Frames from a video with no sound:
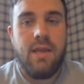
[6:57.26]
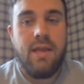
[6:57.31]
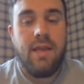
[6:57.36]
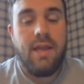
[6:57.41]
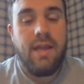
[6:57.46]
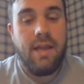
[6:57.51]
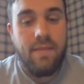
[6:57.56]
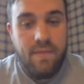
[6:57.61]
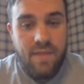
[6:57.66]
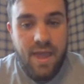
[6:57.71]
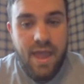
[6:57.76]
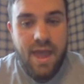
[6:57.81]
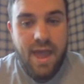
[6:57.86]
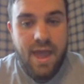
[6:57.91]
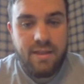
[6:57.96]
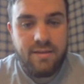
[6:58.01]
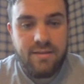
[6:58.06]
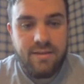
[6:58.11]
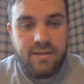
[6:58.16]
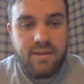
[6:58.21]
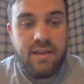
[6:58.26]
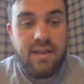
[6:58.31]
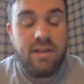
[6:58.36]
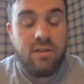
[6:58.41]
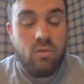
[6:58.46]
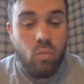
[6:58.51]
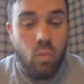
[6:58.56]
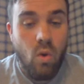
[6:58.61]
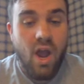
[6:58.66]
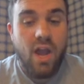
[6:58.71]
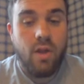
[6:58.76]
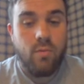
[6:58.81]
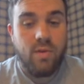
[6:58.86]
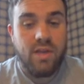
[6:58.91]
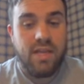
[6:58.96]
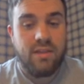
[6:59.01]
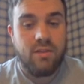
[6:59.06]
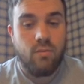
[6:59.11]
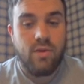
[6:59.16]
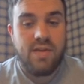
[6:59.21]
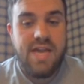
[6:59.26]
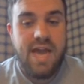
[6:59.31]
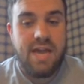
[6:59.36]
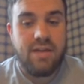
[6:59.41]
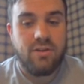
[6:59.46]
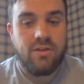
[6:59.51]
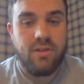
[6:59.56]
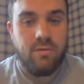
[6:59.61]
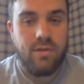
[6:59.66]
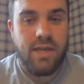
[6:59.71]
And that is why we get the reaction that we get.